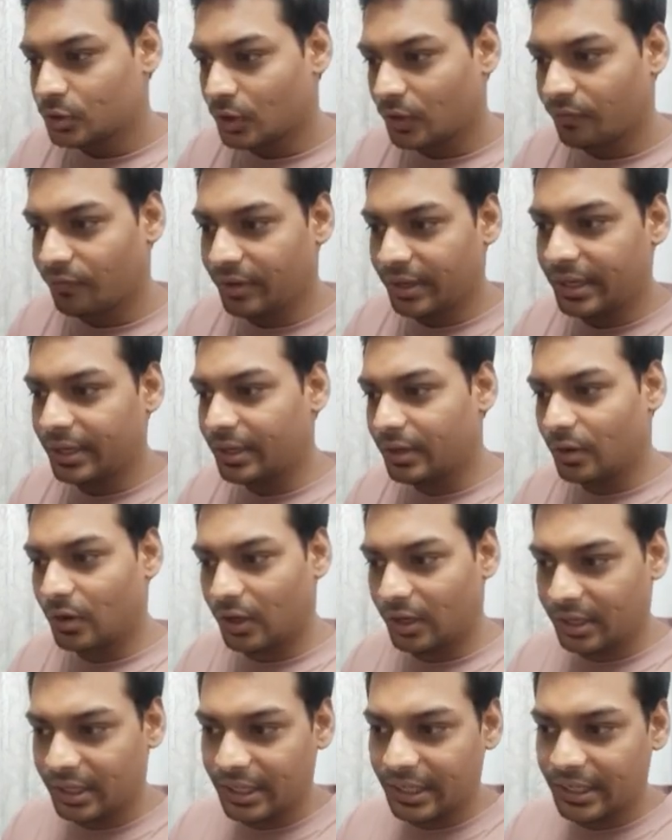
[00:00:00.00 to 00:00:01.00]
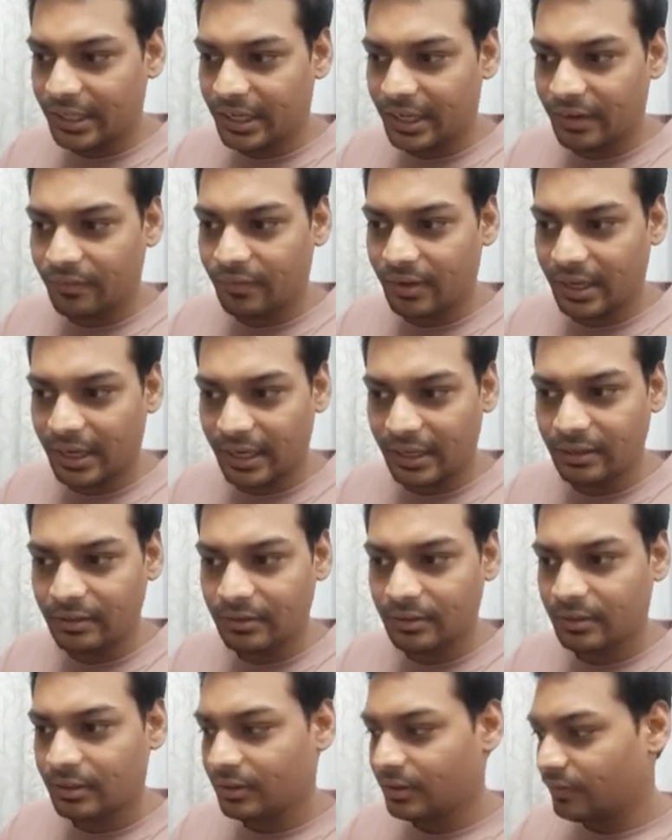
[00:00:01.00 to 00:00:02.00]
So we already have head,
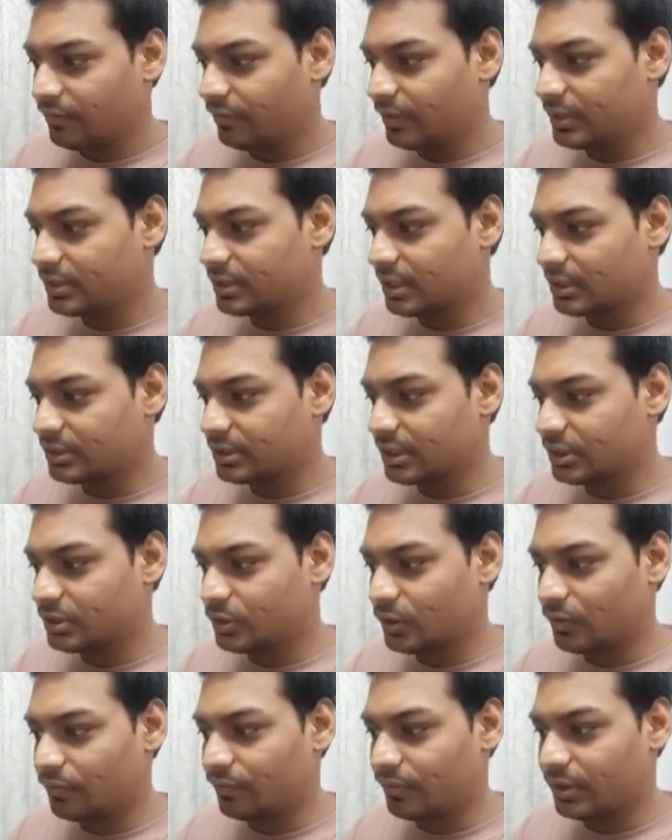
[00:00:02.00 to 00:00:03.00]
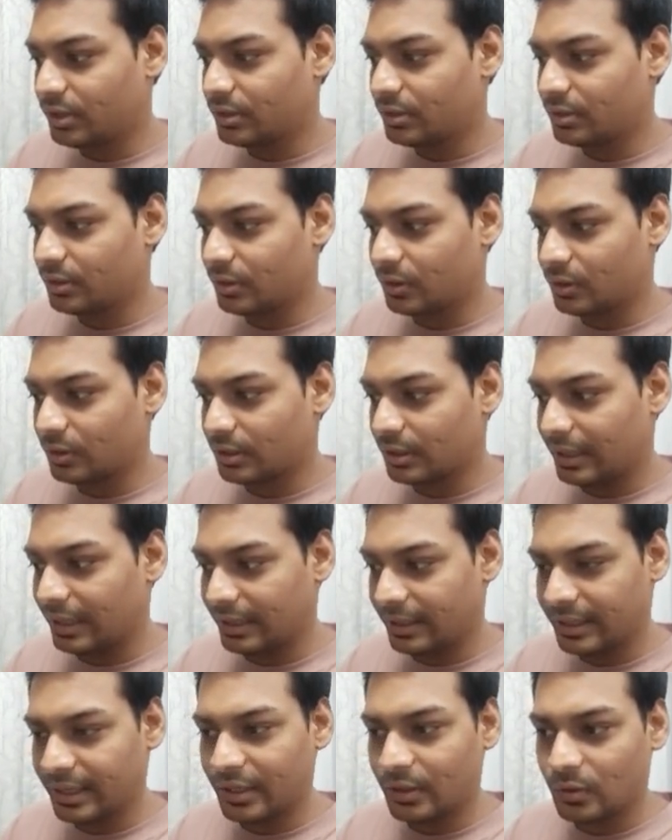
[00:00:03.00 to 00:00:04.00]
which consists of a
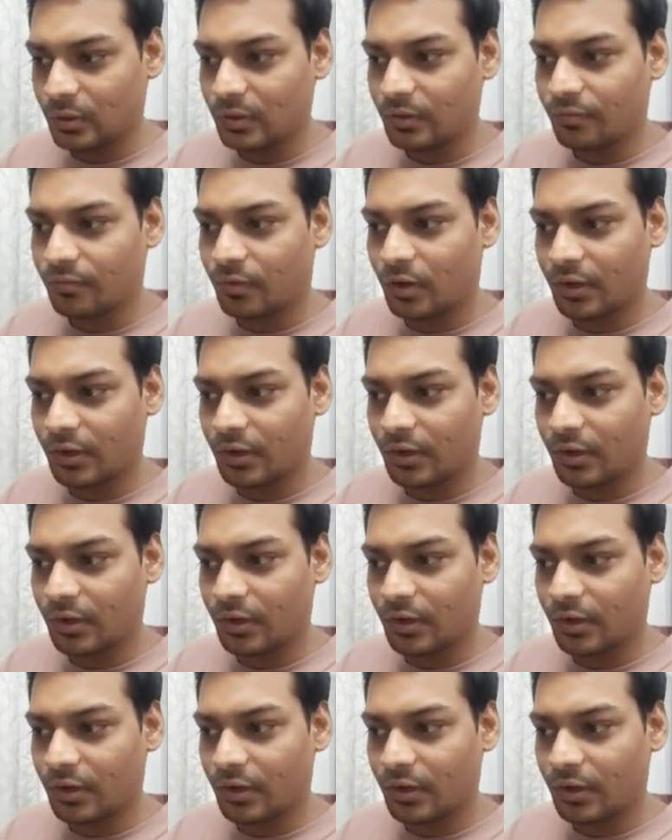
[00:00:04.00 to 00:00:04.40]
entire node.